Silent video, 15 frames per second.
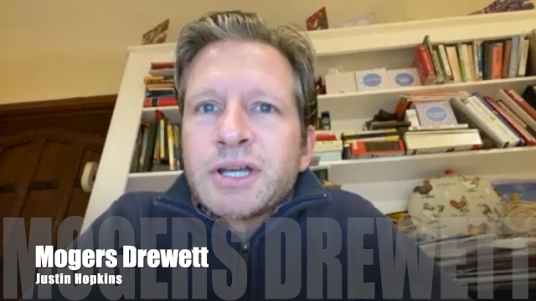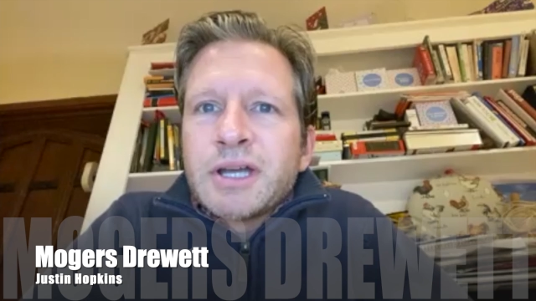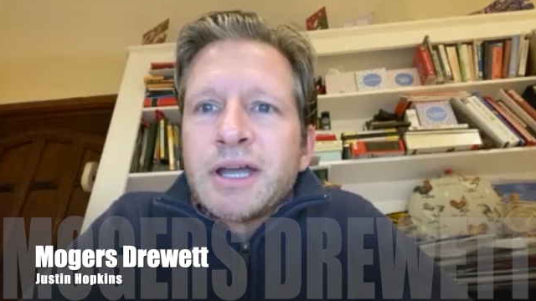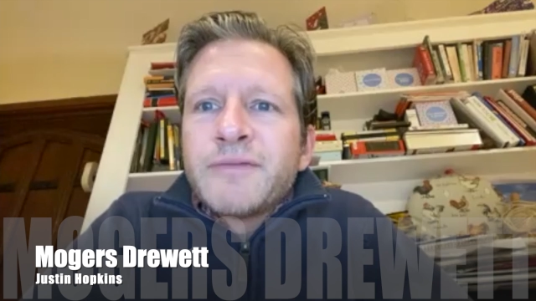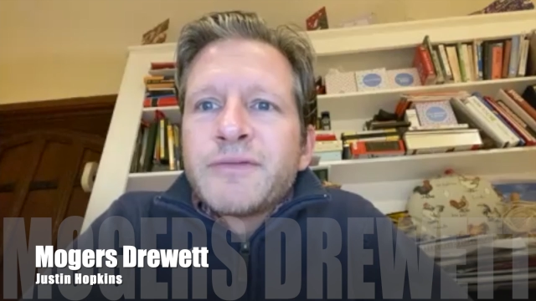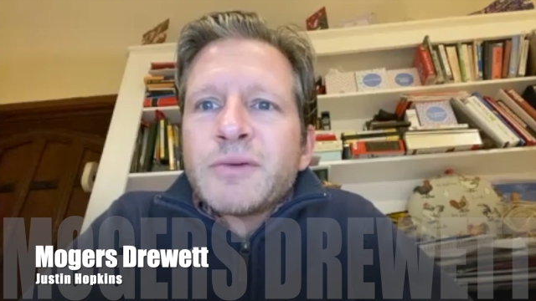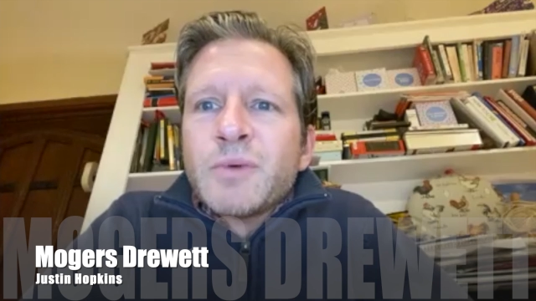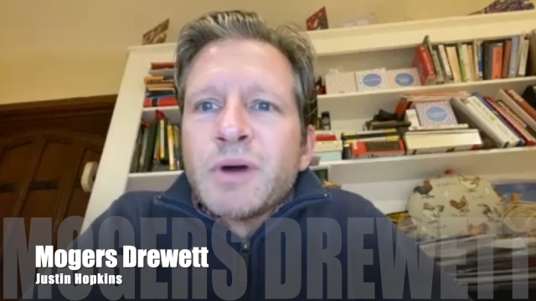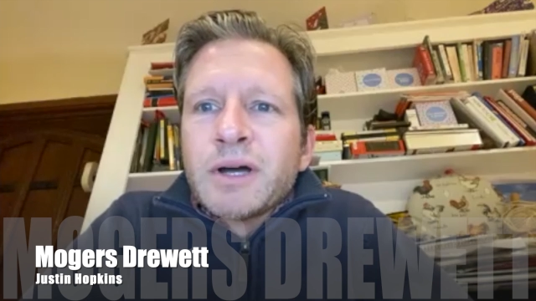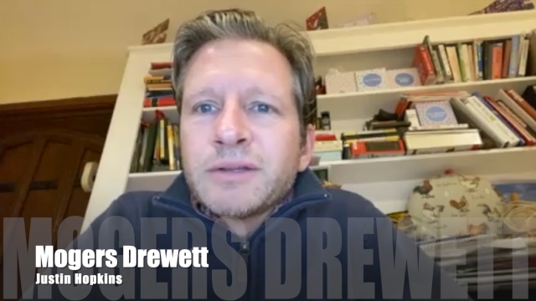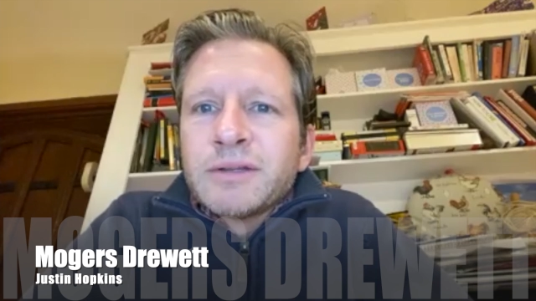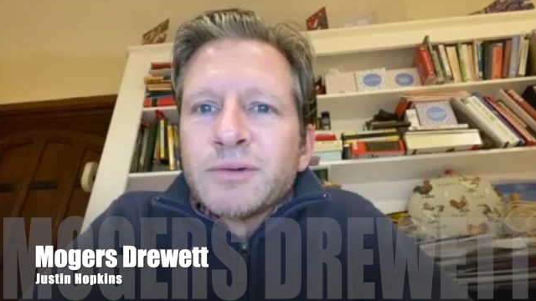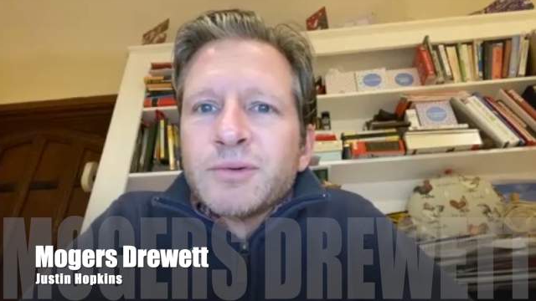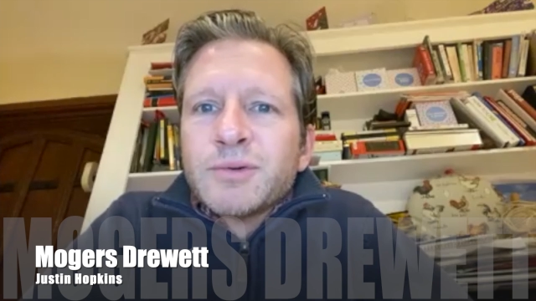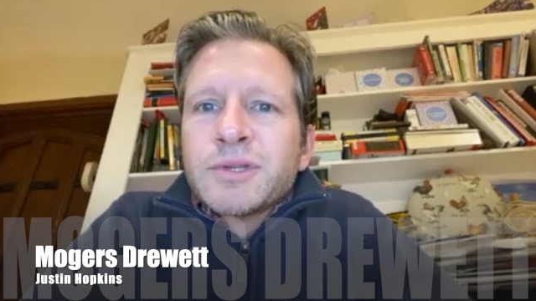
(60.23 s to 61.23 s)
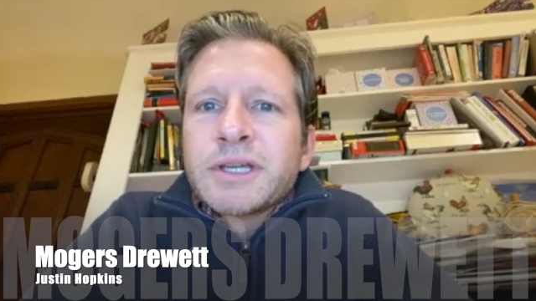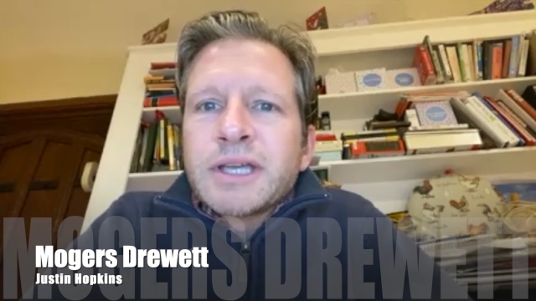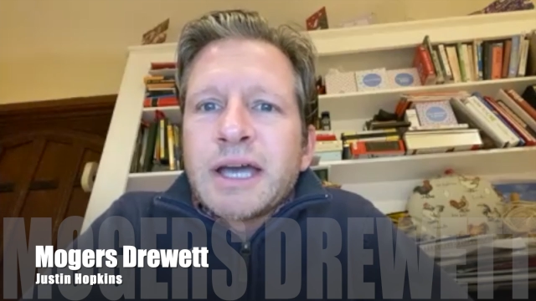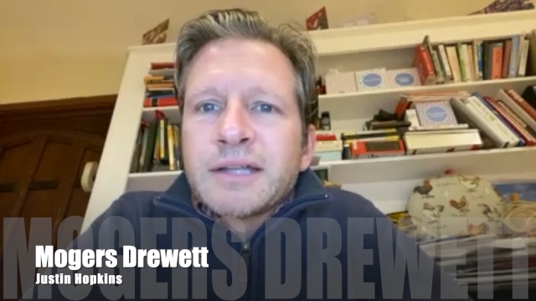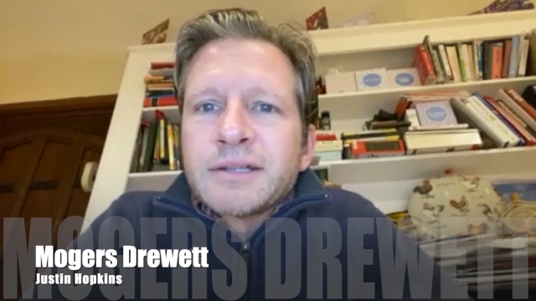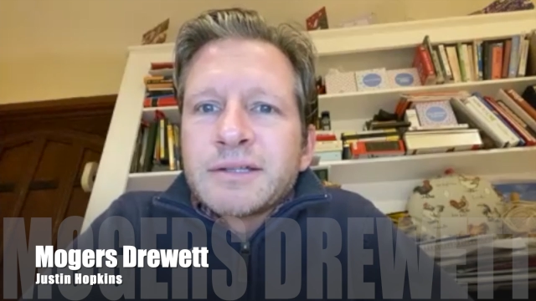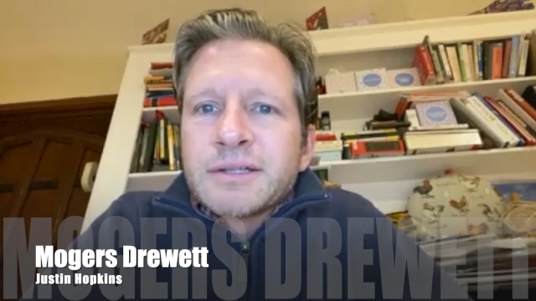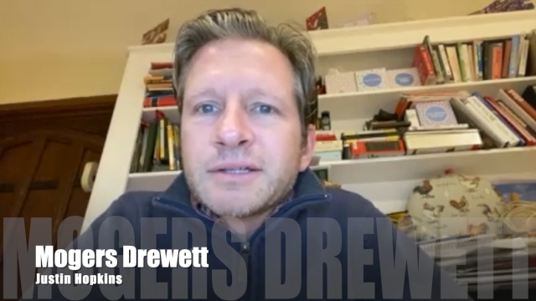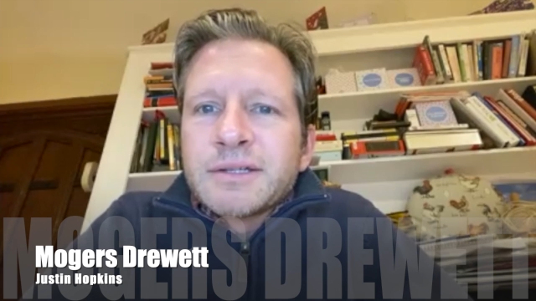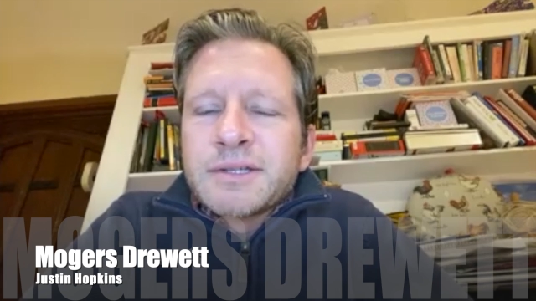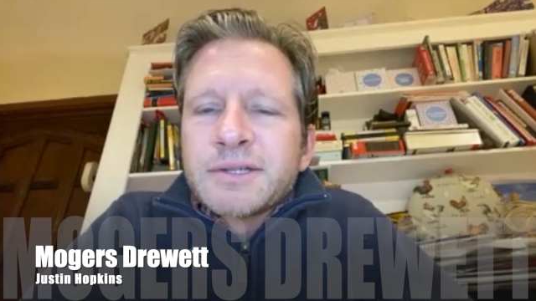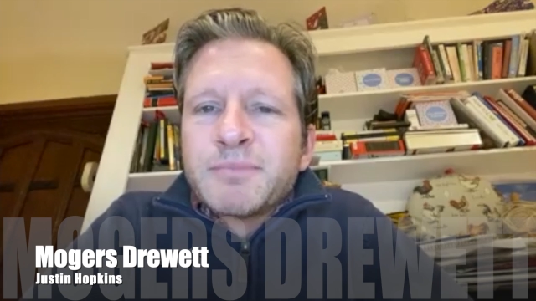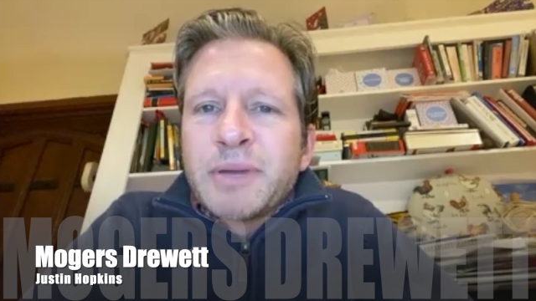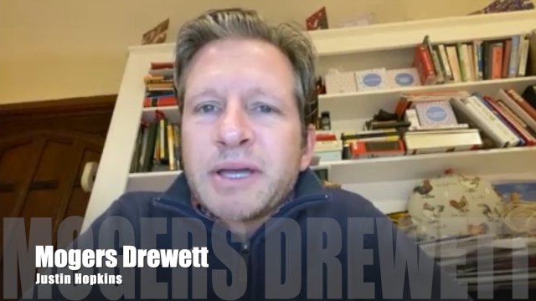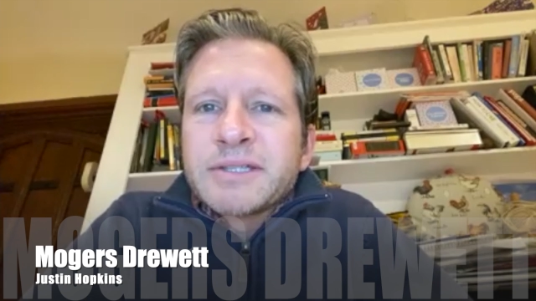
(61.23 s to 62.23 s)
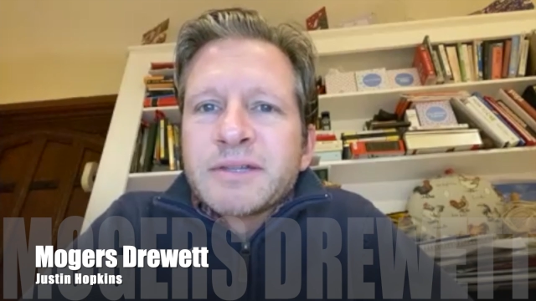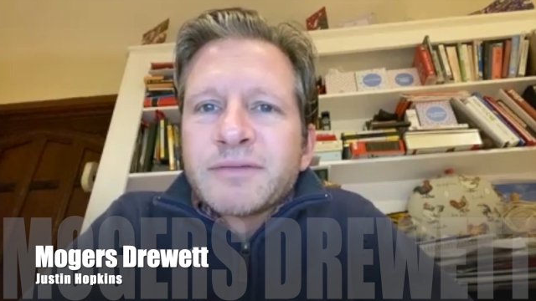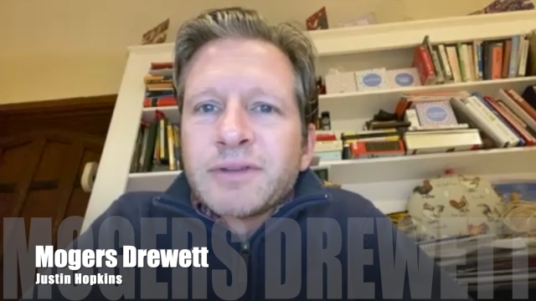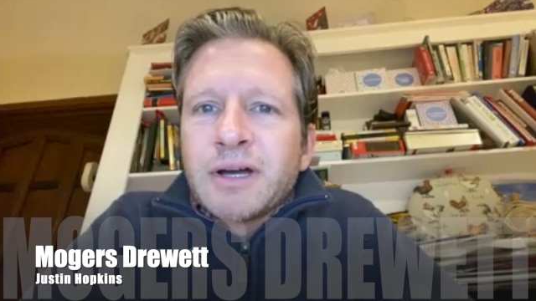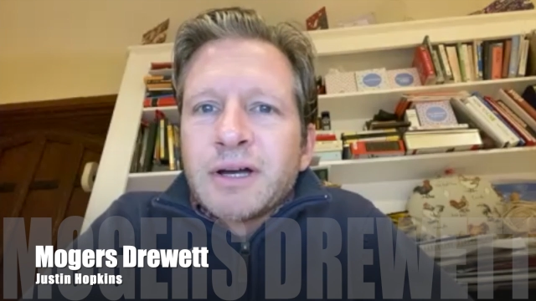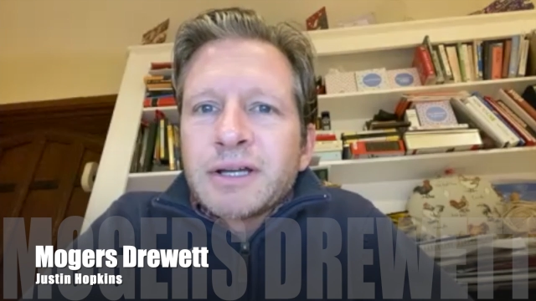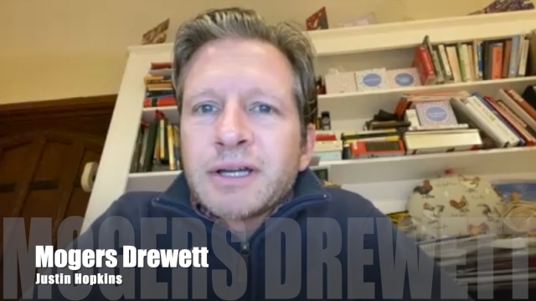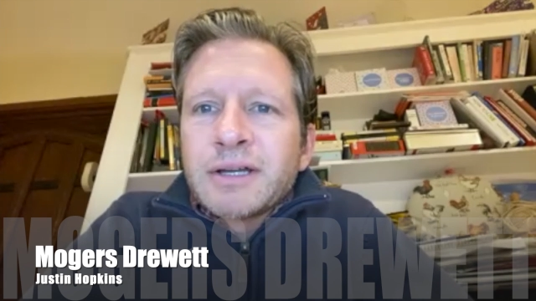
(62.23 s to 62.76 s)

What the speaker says: everyone, all the candidates, best of luck.